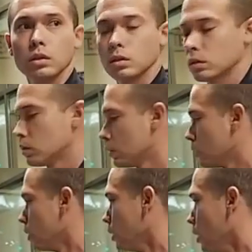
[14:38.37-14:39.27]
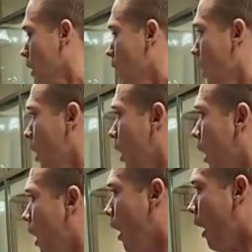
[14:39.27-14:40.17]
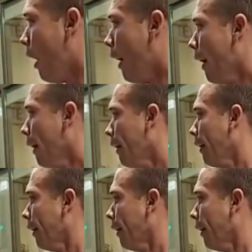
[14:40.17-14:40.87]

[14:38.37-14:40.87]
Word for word: Because Scientology pays off Inglewood cops.